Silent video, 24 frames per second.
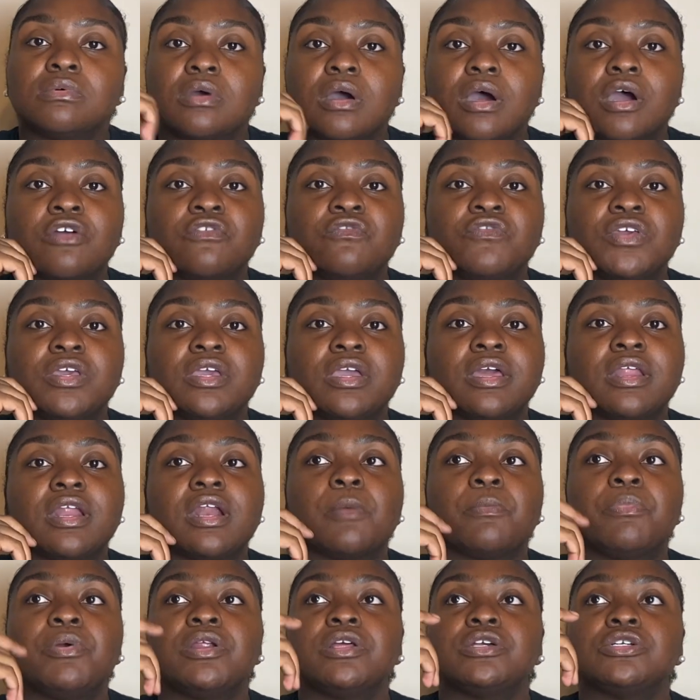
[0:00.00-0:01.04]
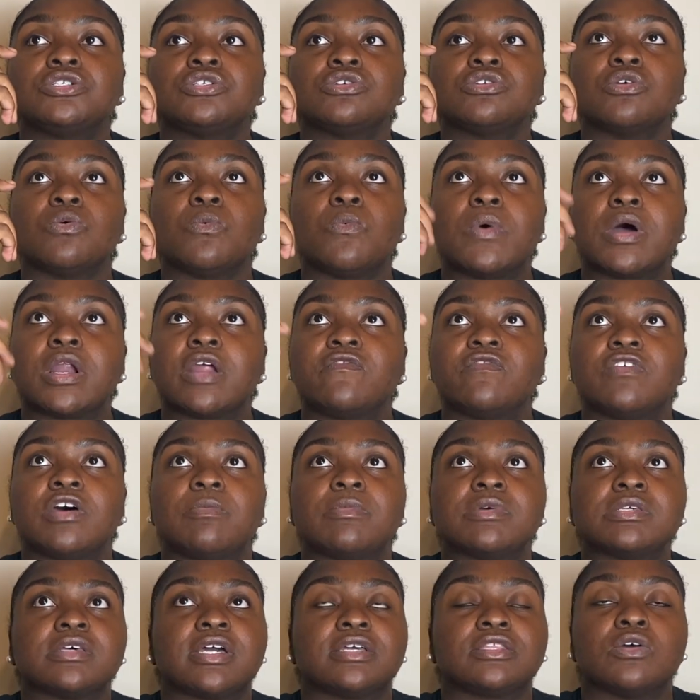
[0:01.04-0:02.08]
are vegan, and I'm pretty sure one of
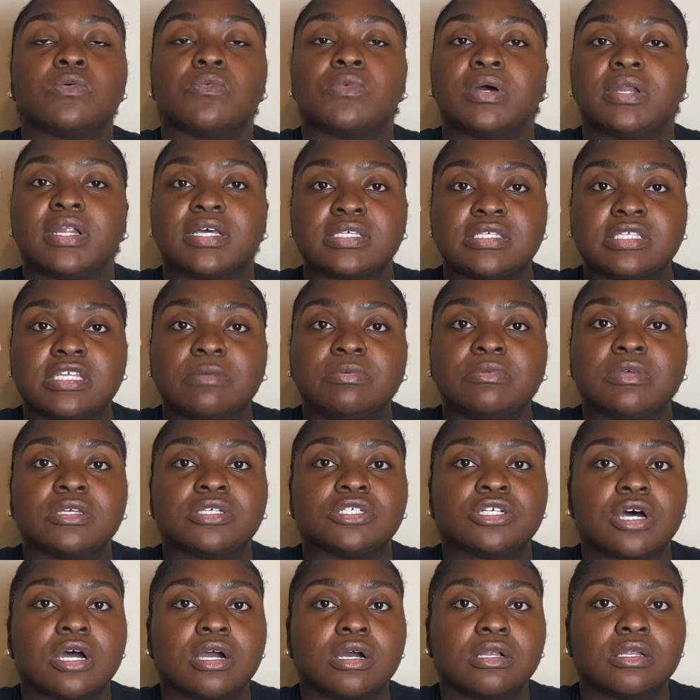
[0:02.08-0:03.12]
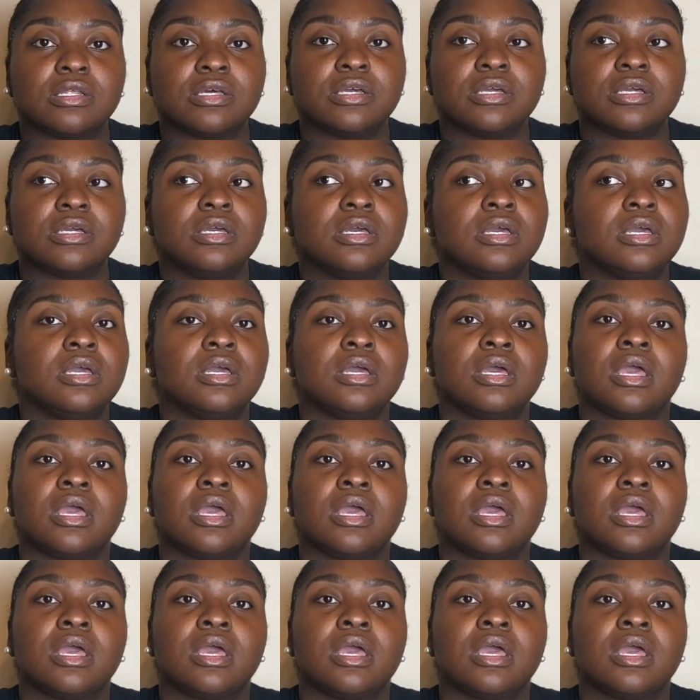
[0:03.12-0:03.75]
them is like the one that's dipped in chocolate,